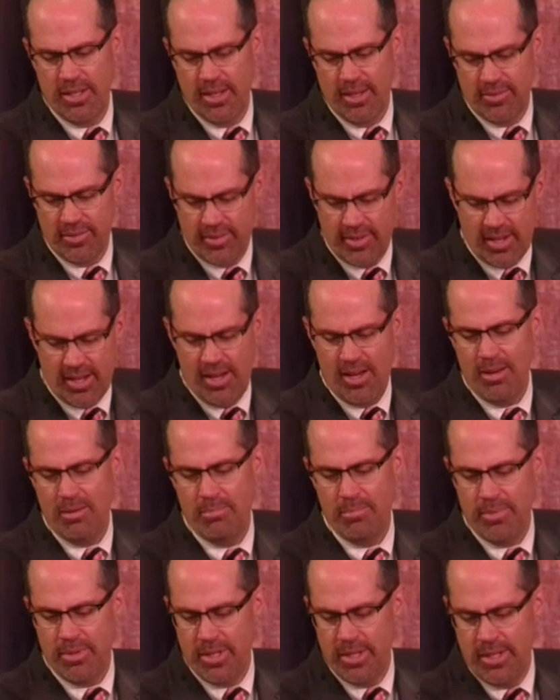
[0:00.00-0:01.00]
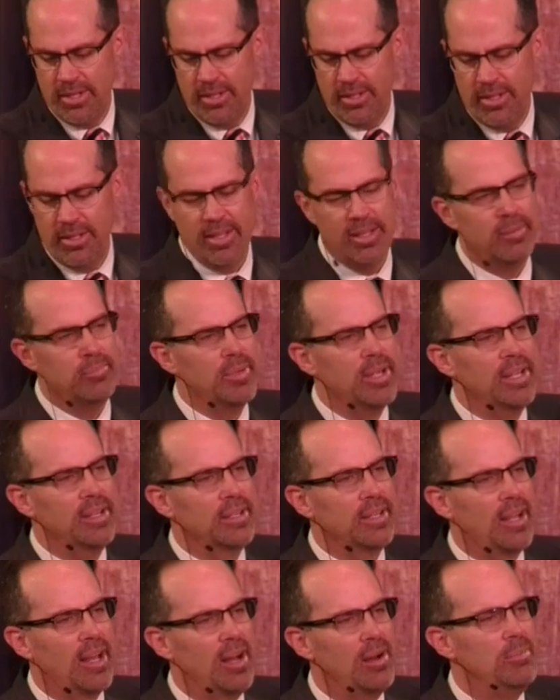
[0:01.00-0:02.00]
has come and,
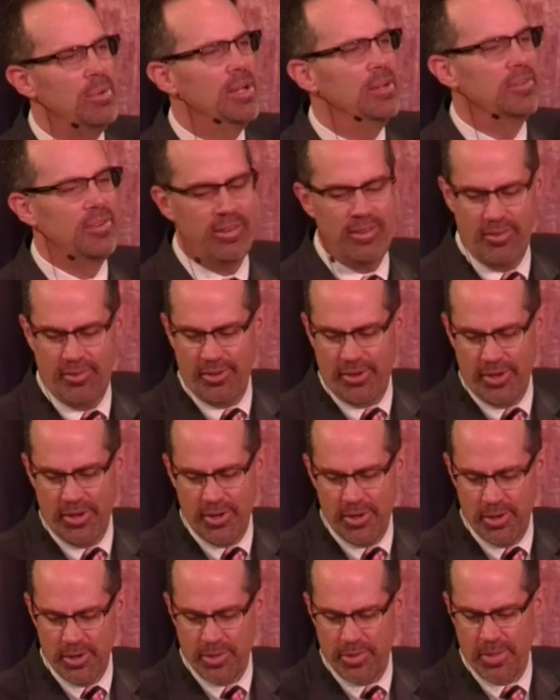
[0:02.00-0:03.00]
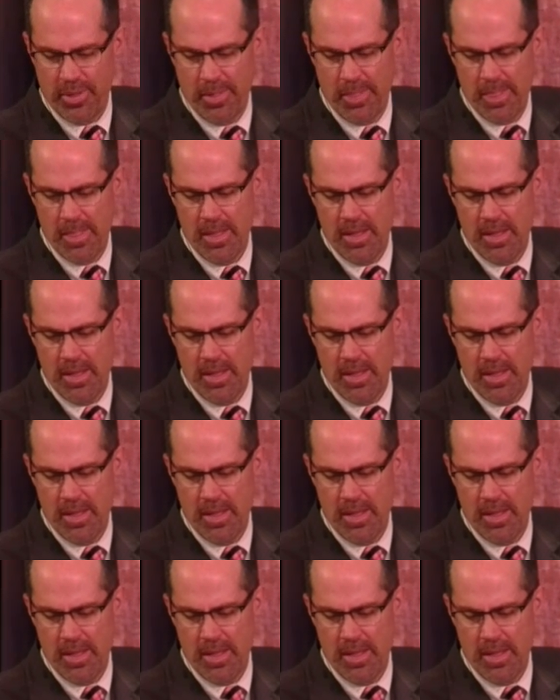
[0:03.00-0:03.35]
and come onto this earth.